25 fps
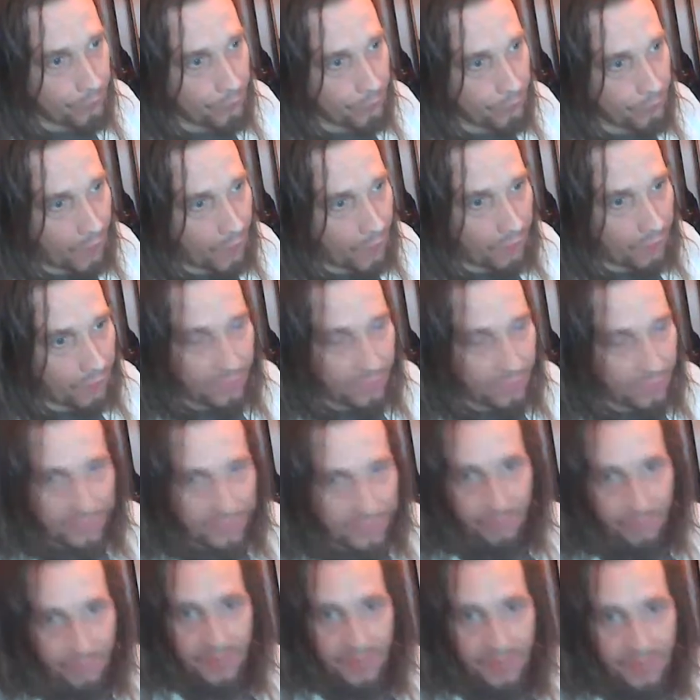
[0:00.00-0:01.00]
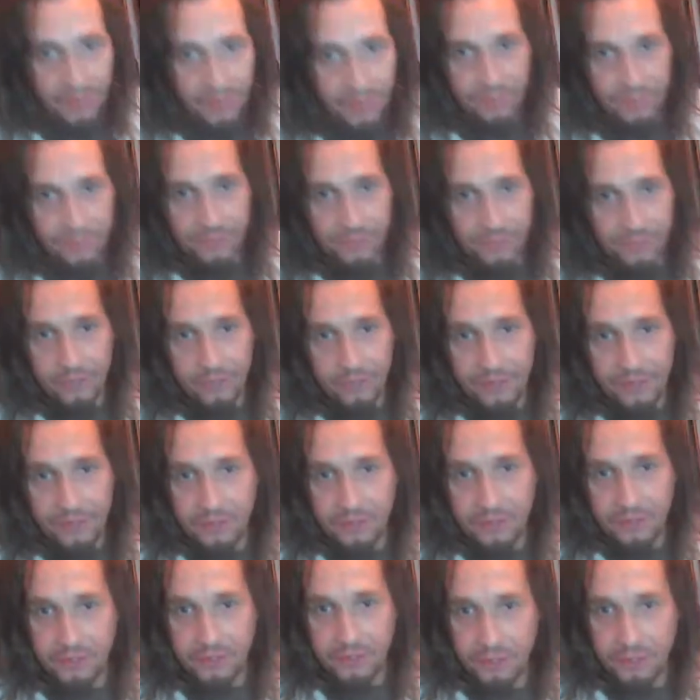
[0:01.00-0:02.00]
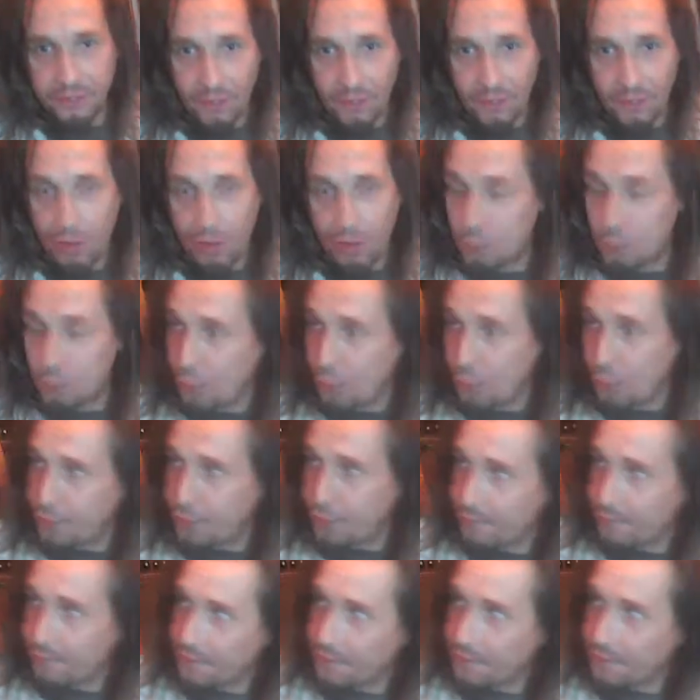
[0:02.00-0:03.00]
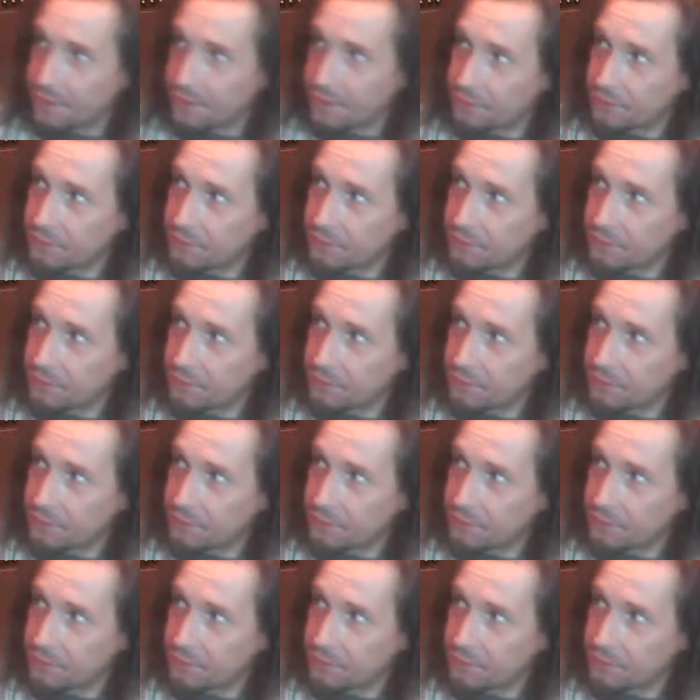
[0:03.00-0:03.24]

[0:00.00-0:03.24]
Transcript: I'd like to think that like I'm worthy